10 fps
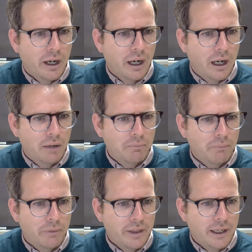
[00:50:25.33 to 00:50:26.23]
um,
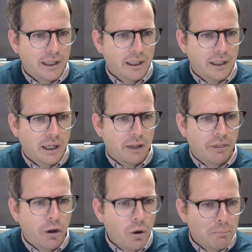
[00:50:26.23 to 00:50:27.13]
the uh,
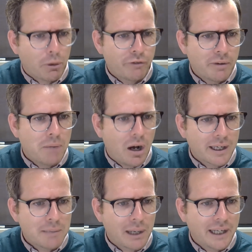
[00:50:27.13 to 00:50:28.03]
the nonprofit
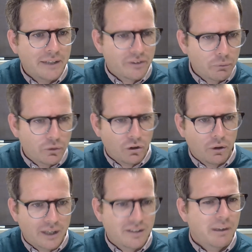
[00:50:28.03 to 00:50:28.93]
marketplace that was uh,